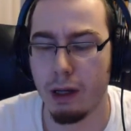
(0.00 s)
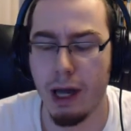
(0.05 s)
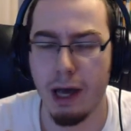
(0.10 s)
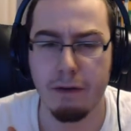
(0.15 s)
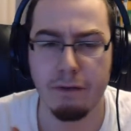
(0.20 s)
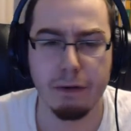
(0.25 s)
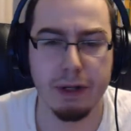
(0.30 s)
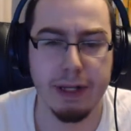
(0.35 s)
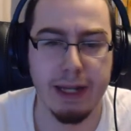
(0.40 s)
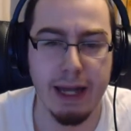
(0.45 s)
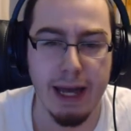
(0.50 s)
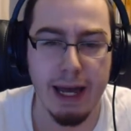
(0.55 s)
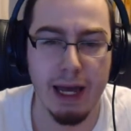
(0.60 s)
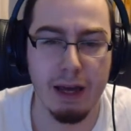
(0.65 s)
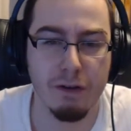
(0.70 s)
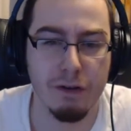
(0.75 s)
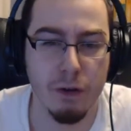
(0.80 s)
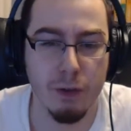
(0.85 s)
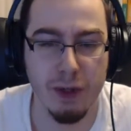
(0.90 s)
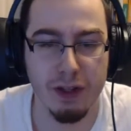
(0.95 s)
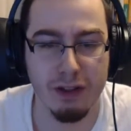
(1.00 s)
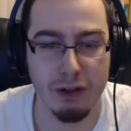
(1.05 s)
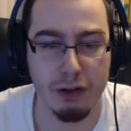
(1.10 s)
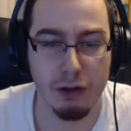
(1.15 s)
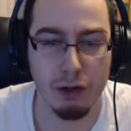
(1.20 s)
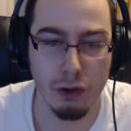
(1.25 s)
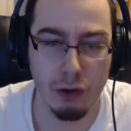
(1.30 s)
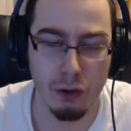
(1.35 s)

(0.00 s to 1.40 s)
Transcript: every day for Mr.